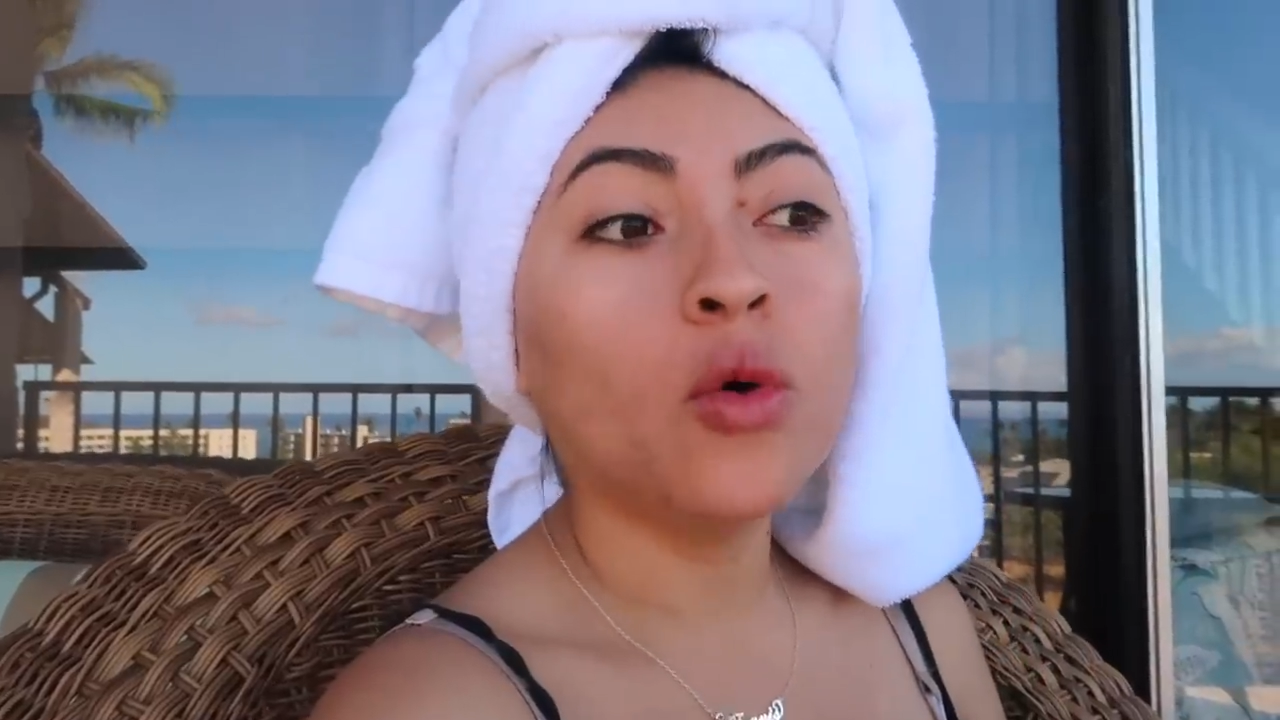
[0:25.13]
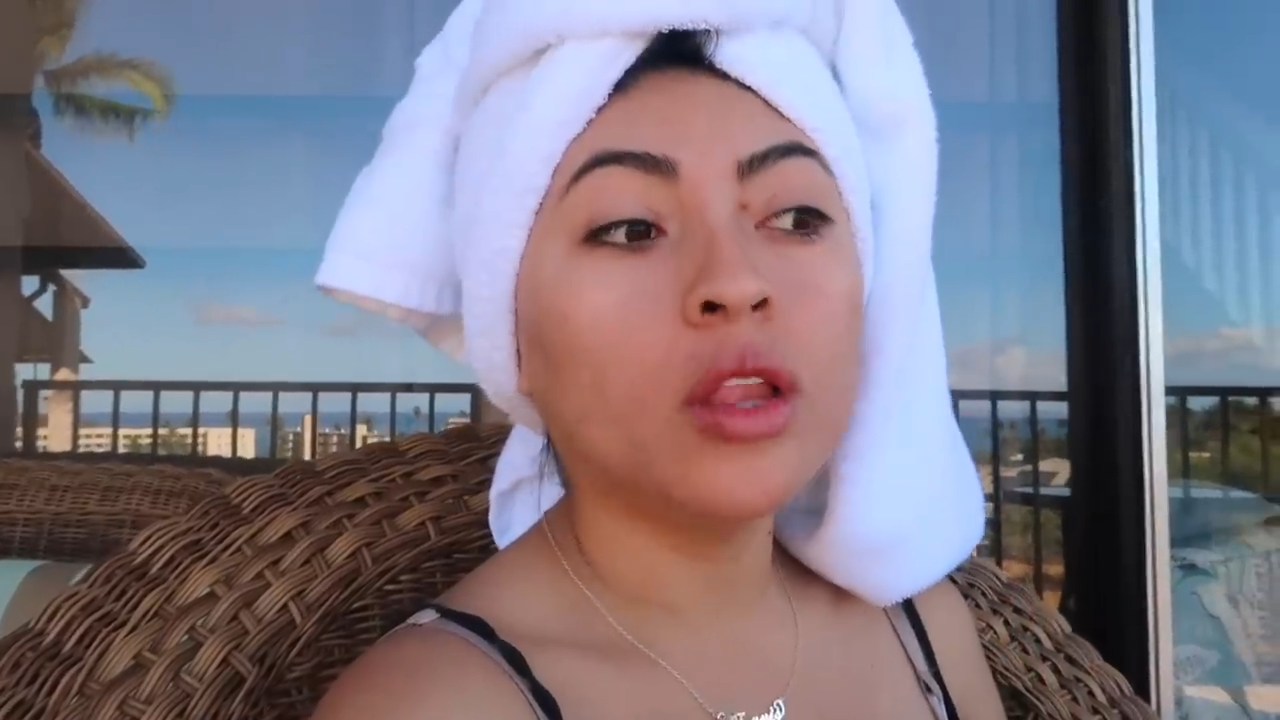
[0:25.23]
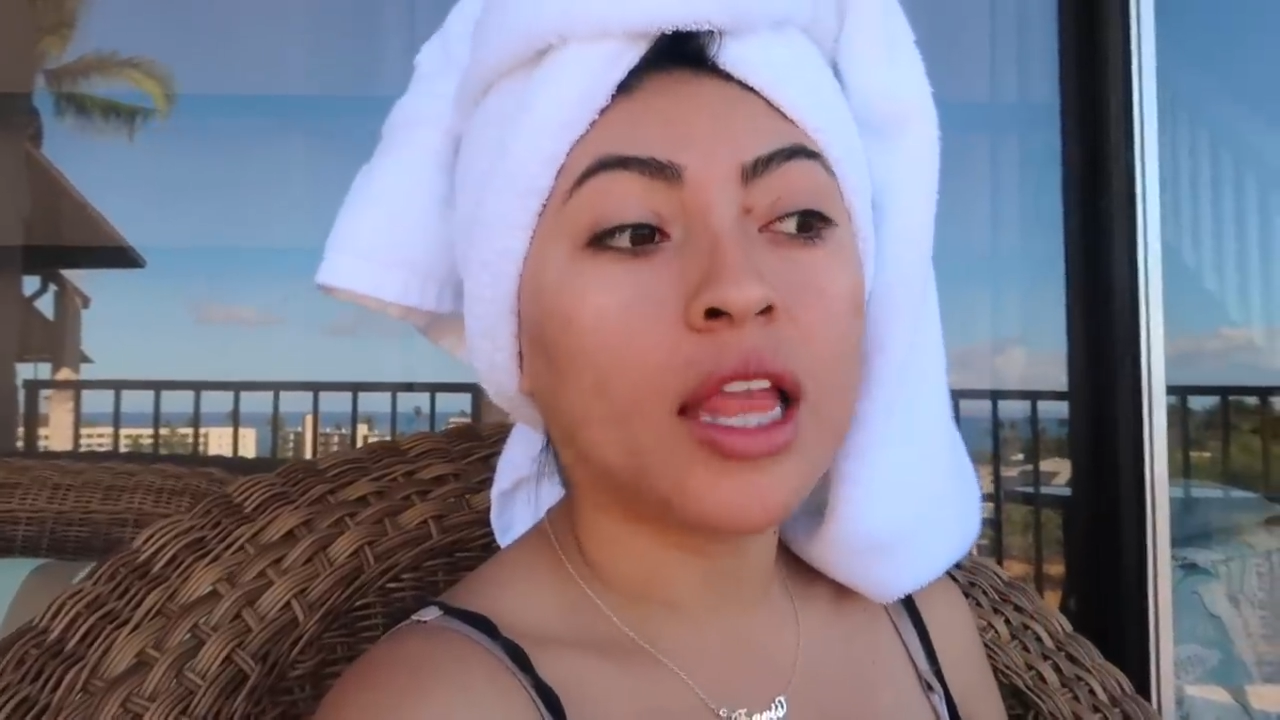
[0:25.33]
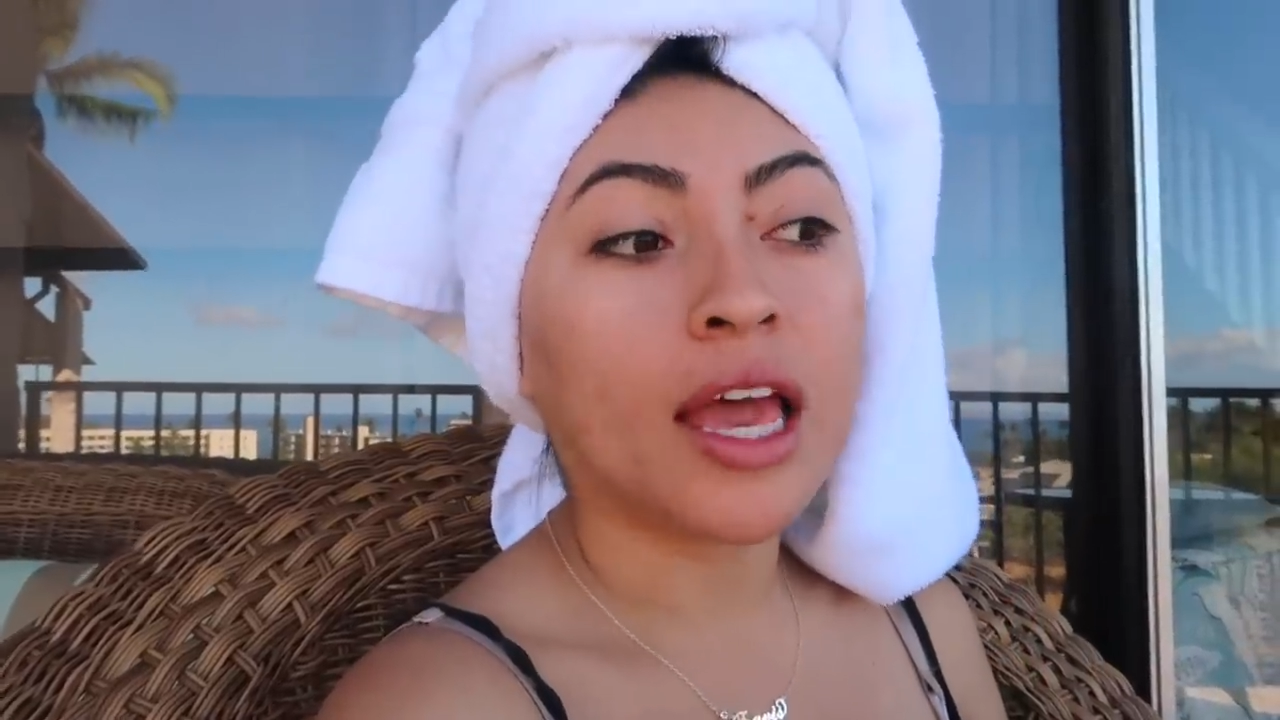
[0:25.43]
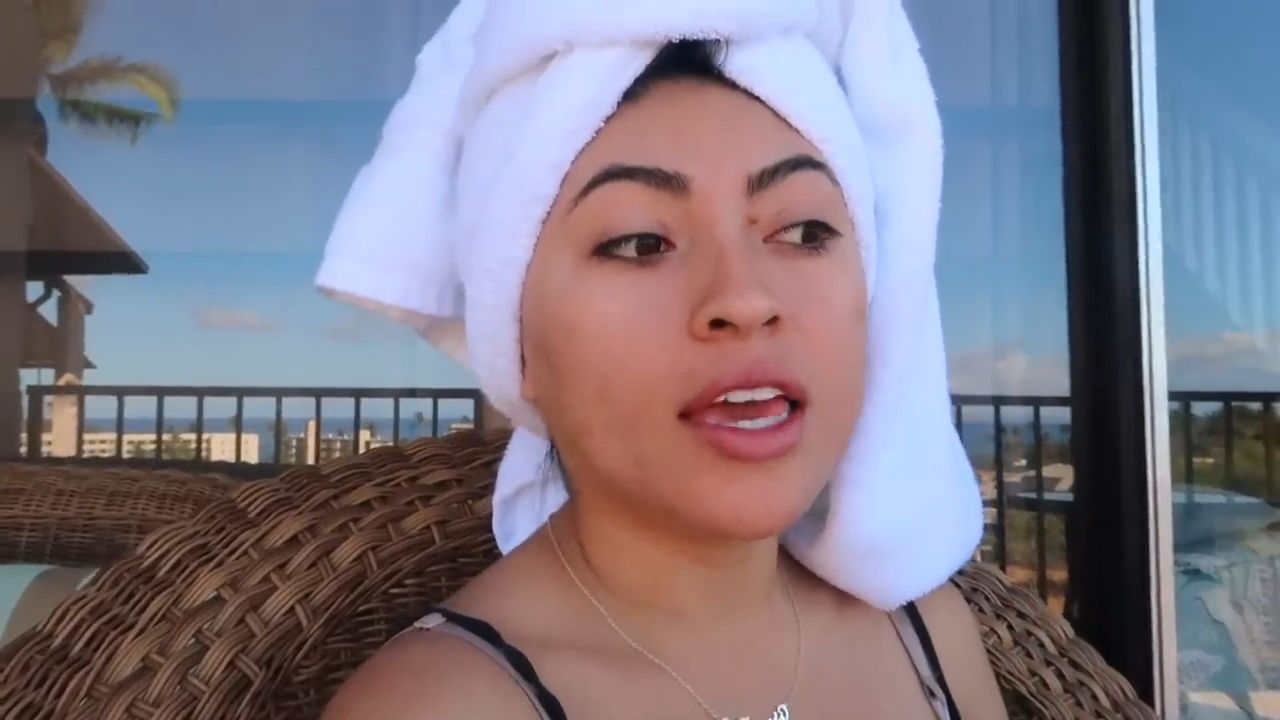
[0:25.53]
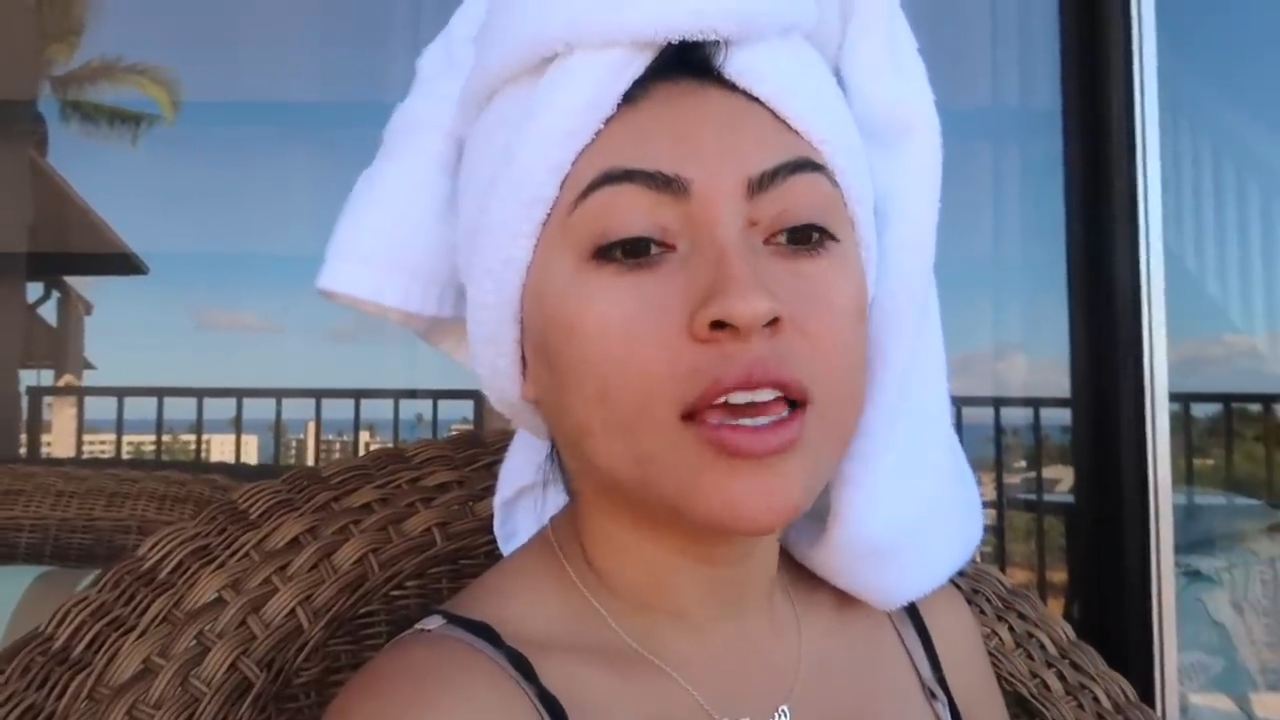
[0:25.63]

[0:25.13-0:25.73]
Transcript: late